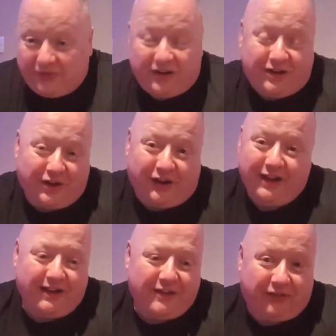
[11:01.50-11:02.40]
If you're not
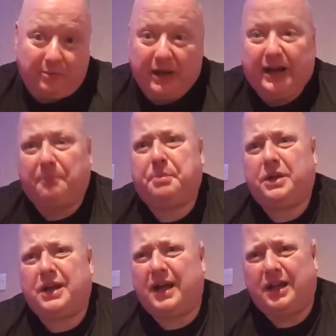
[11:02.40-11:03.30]
family
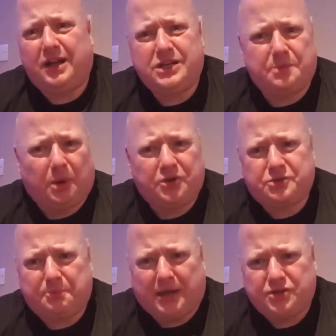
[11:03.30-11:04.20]
camping, yeah, you need your pots
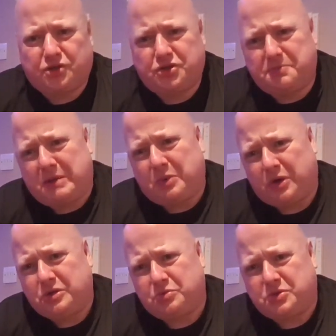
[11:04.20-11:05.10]
and pans because you might be
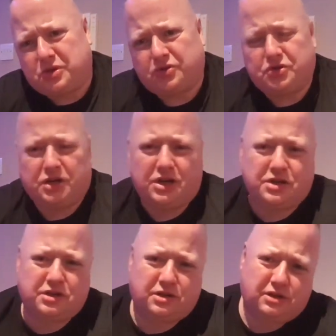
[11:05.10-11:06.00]
wanting some
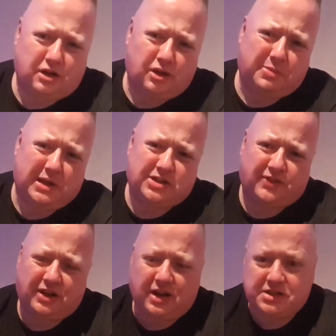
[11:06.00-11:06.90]
sausages and, the beans
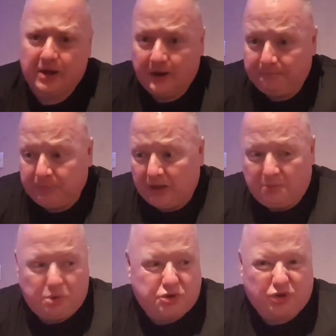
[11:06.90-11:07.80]
for the kids.
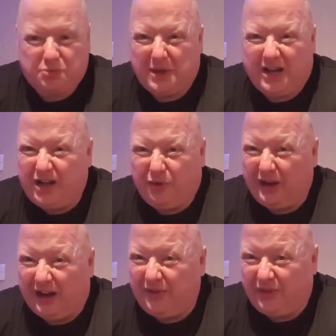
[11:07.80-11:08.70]
But trust me, you can do
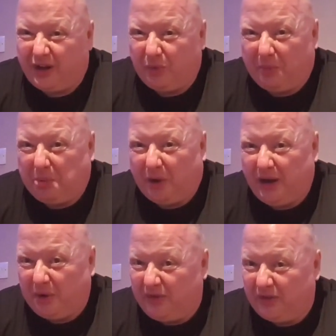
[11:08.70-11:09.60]
nearly everything in one pot
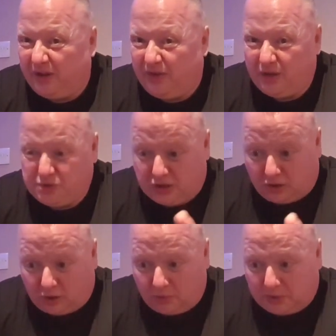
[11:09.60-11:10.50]
anyway if you use your
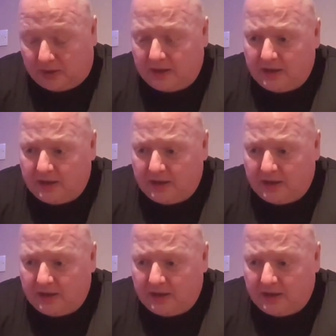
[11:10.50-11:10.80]
noddle a bit.